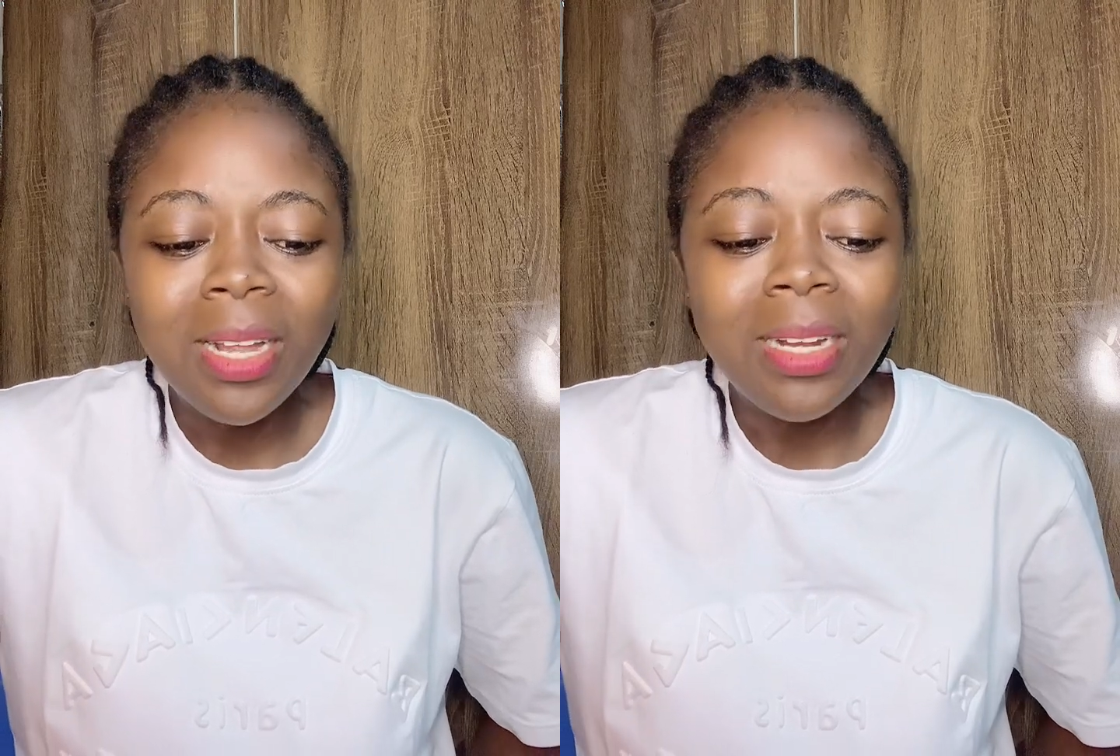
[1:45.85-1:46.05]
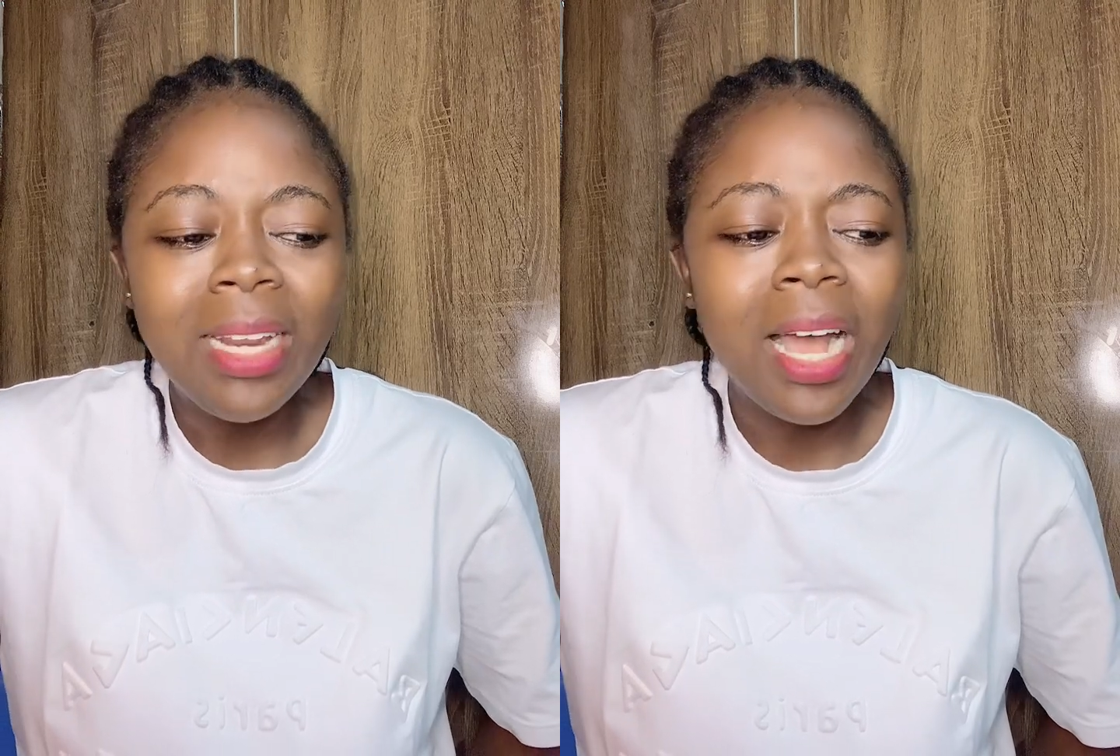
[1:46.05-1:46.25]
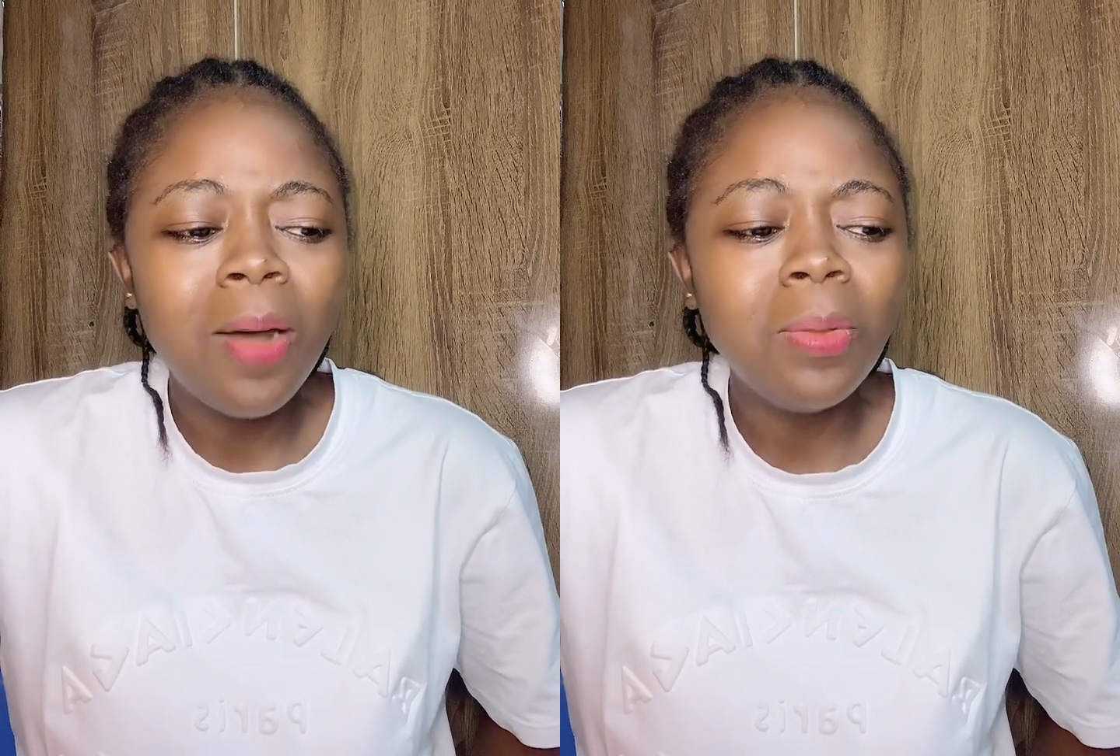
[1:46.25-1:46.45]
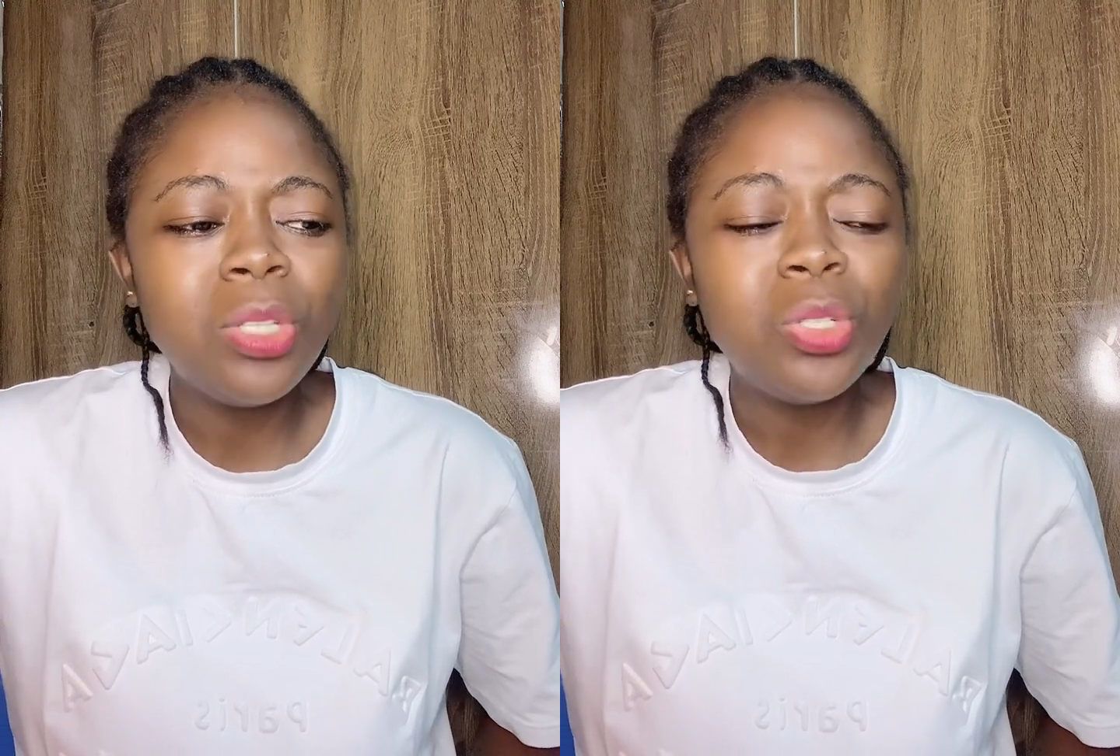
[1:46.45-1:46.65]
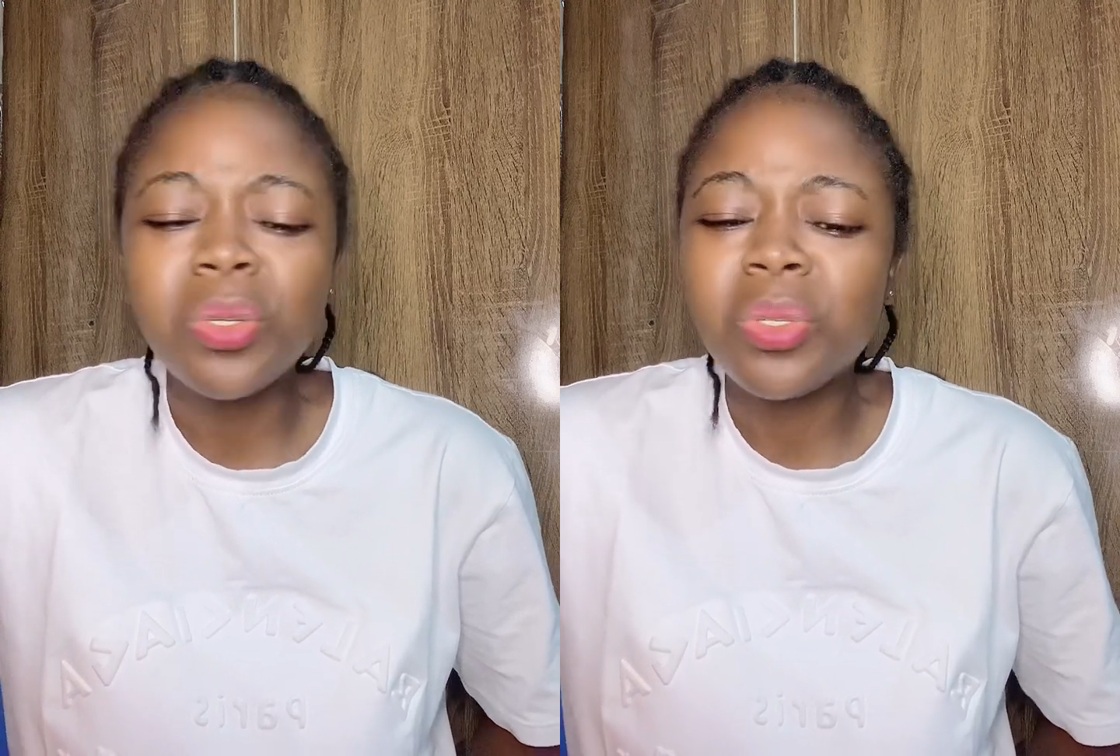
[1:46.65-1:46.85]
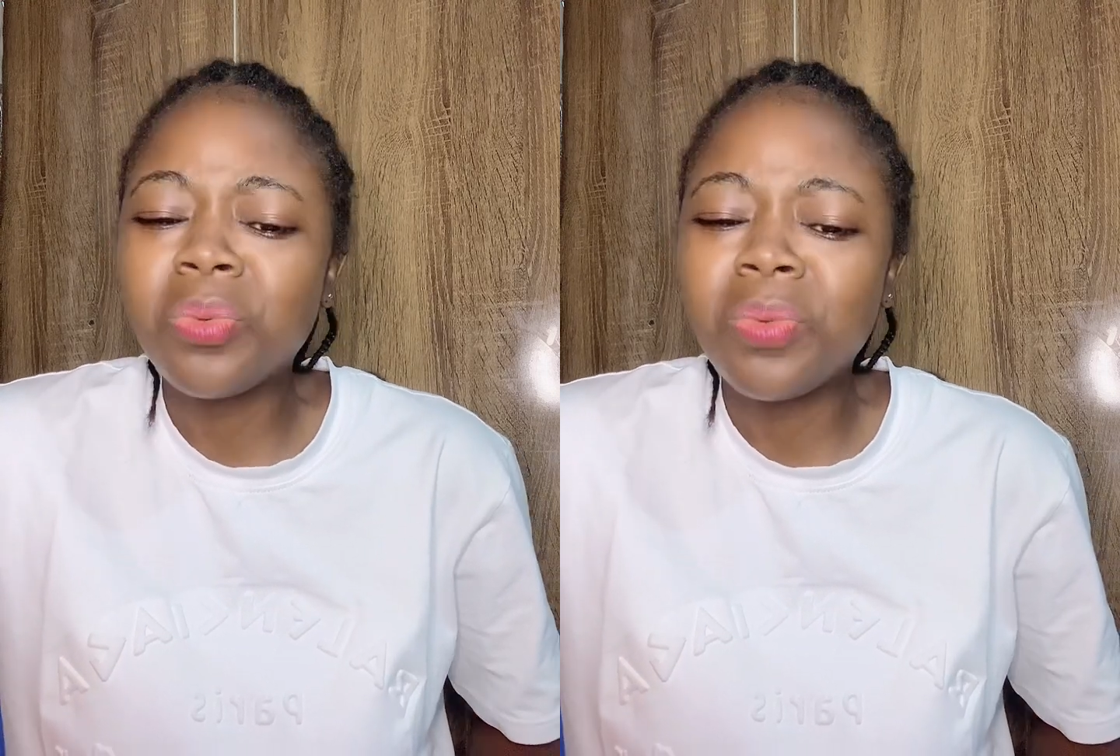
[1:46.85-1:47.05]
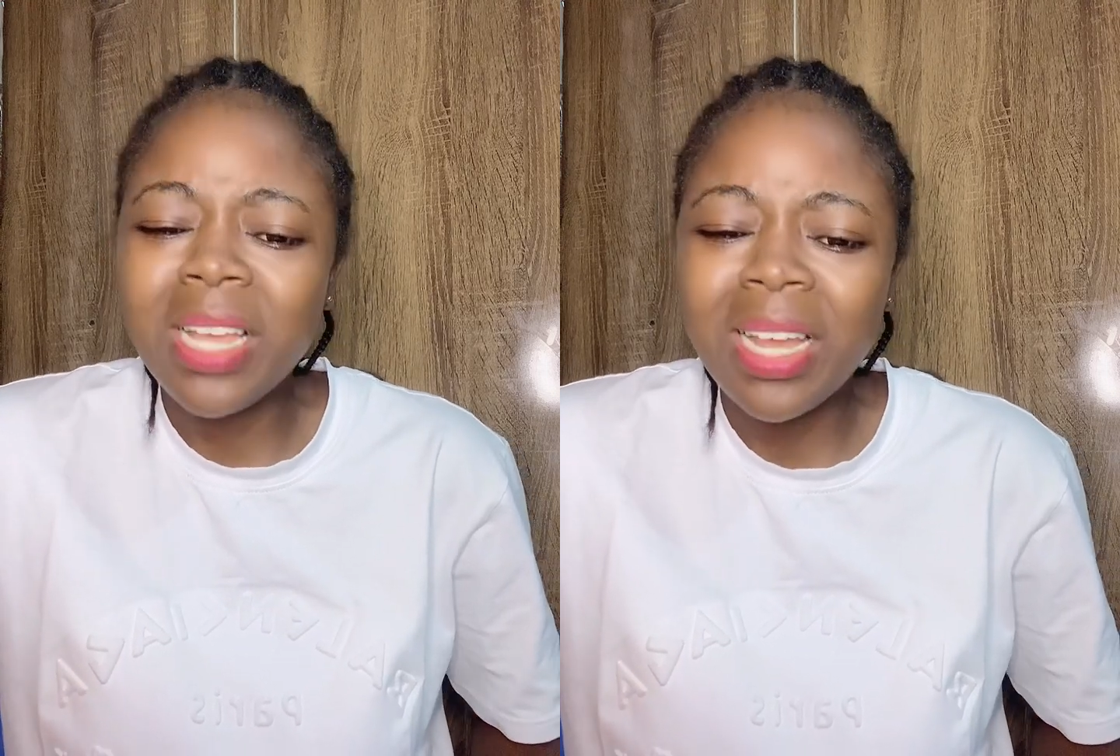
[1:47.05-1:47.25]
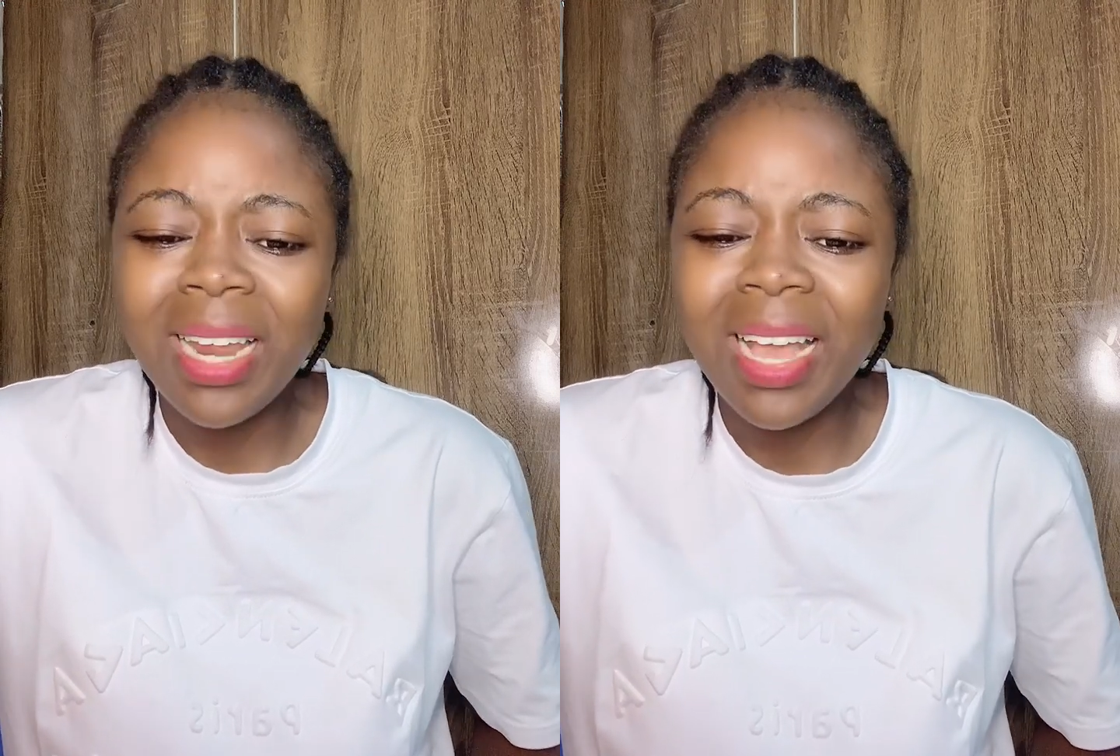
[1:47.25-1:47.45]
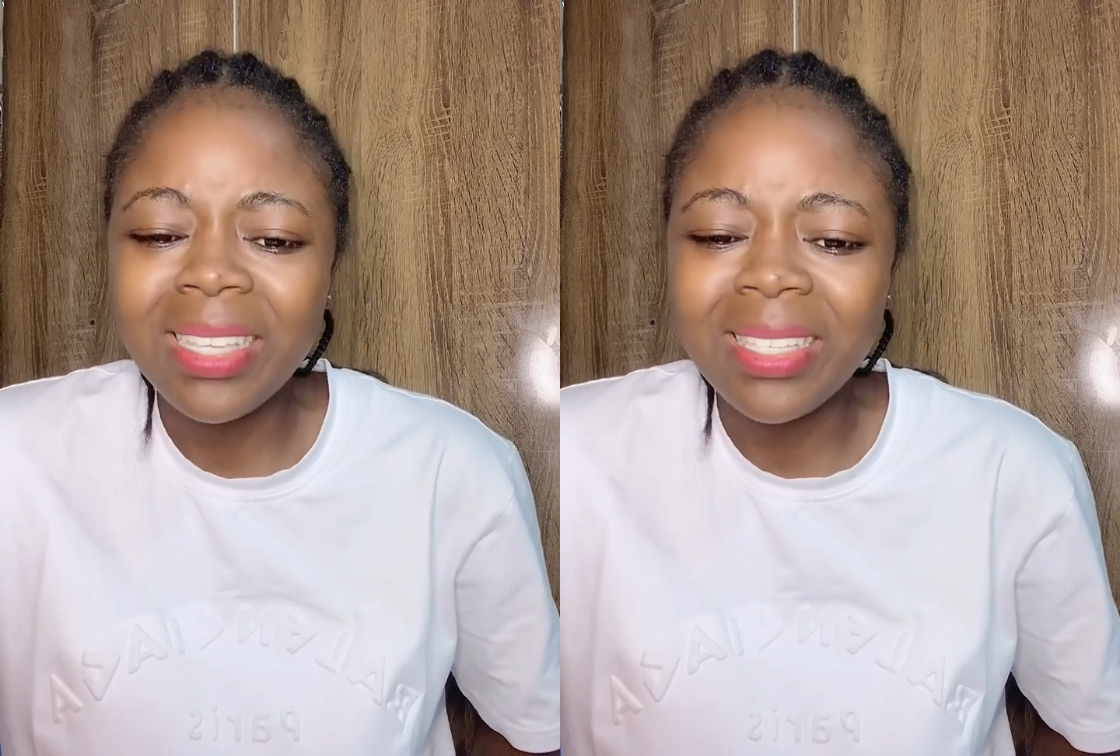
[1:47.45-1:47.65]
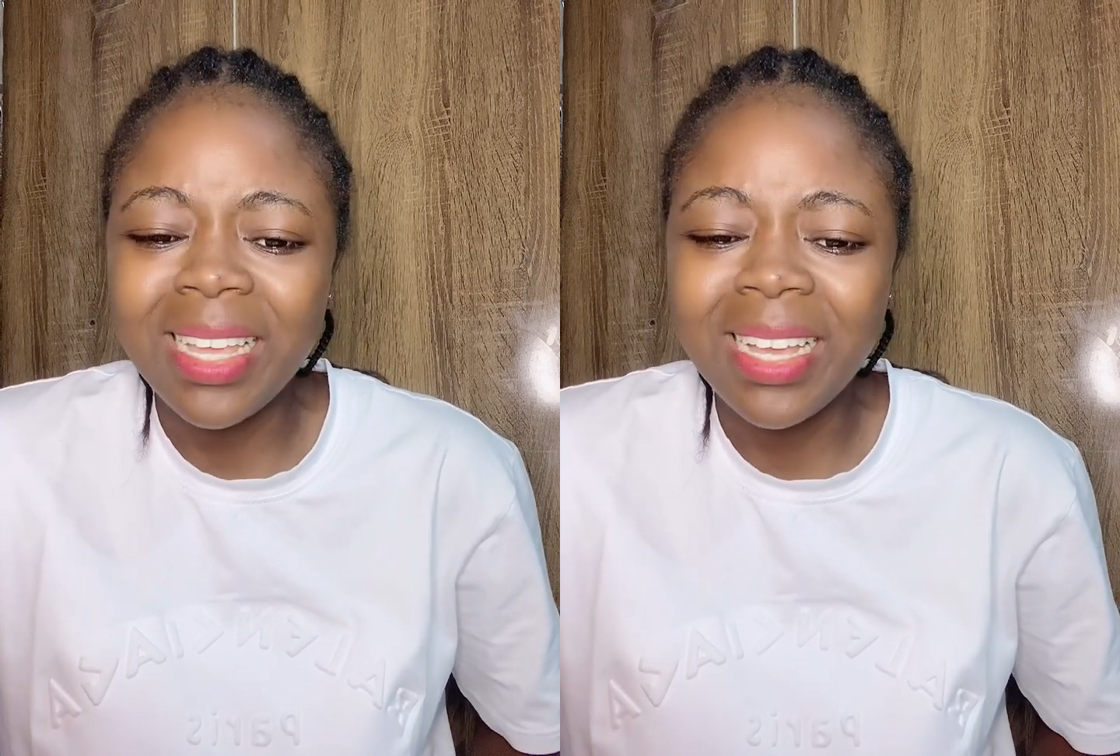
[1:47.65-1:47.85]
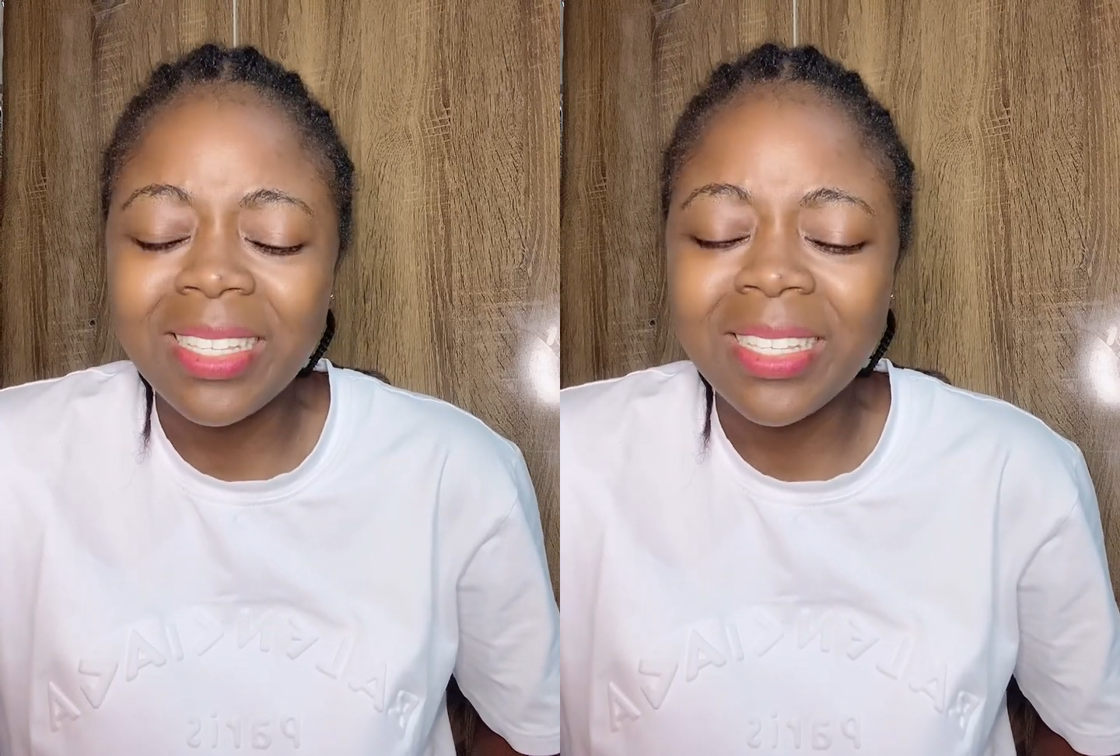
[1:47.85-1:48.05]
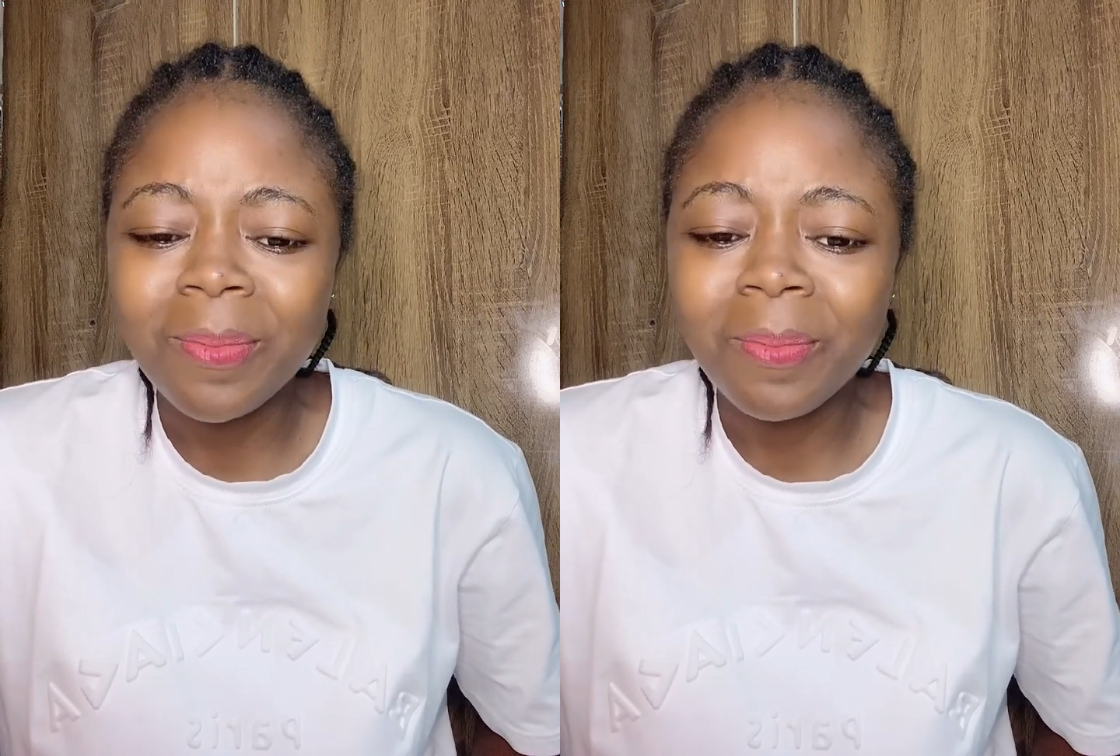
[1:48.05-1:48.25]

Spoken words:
now they just realize that